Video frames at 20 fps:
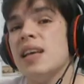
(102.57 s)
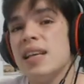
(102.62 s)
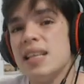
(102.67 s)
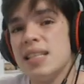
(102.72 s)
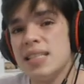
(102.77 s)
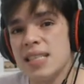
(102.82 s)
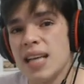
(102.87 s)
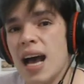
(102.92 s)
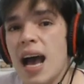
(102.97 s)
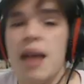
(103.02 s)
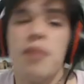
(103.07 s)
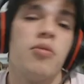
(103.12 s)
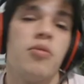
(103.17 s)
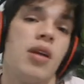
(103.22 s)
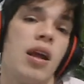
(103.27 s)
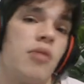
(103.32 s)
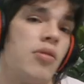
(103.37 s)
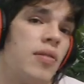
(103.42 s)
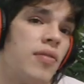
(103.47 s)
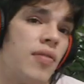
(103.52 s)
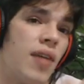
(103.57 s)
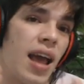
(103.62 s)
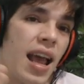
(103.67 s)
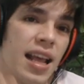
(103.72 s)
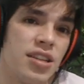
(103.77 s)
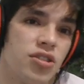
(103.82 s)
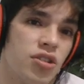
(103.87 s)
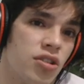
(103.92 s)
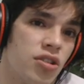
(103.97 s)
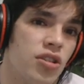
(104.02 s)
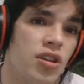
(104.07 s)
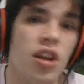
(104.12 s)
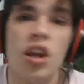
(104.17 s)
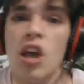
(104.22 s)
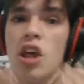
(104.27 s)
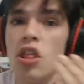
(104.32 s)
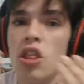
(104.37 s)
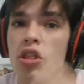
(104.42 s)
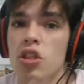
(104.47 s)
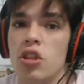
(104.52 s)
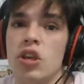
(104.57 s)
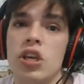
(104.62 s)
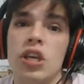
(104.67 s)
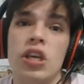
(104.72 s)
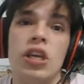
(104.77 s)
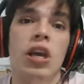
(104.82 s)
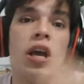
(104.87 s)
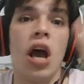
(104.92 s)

Time where I would have entered the